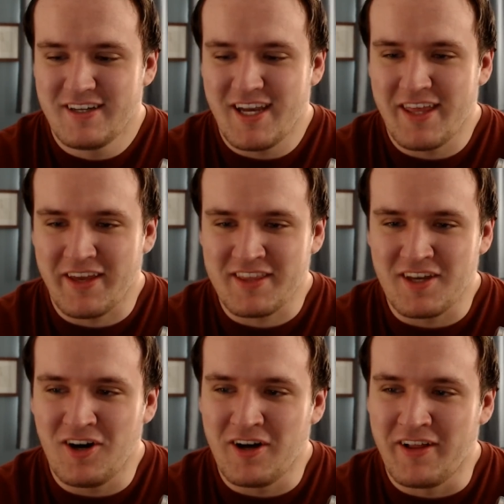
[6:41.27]
And they get
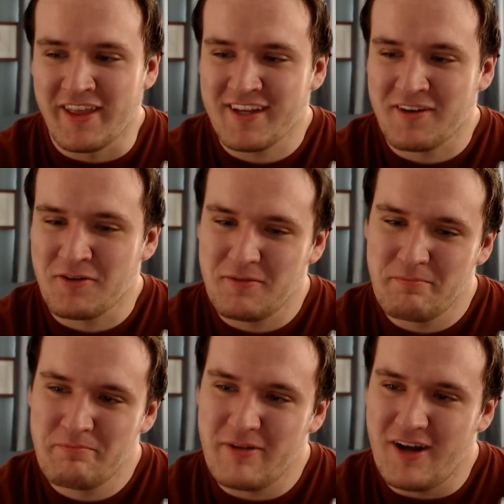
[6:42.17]
the, oh, like a
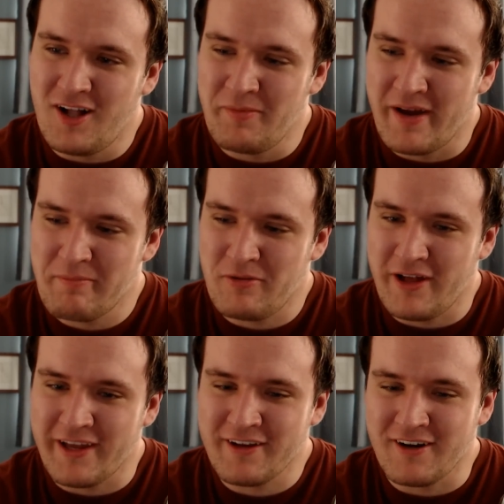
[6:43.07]
All Might
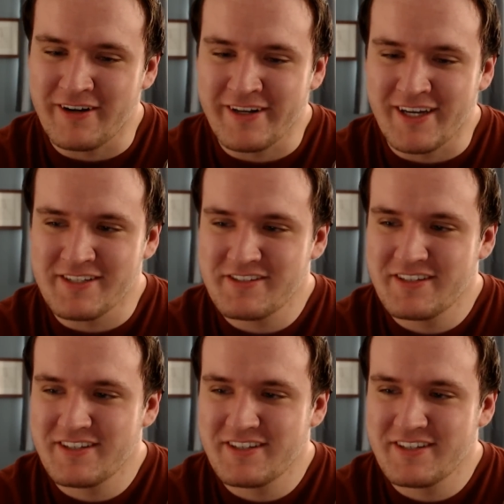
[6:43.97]
playing card. Nice.